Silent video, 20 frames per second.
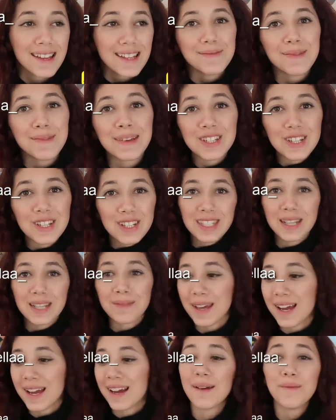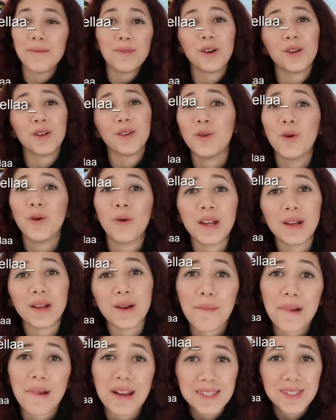Make sure you check me out. I'm not annoying
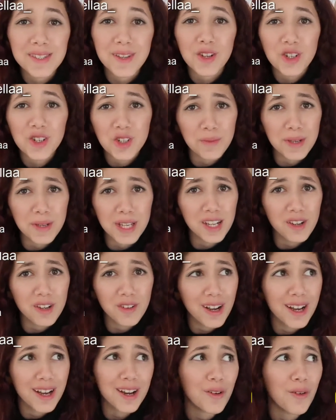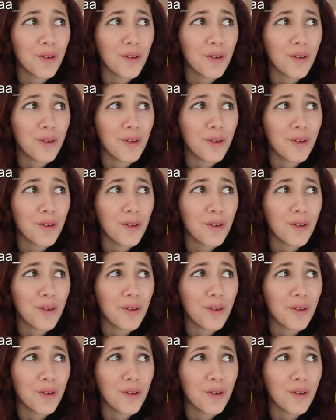on my social media at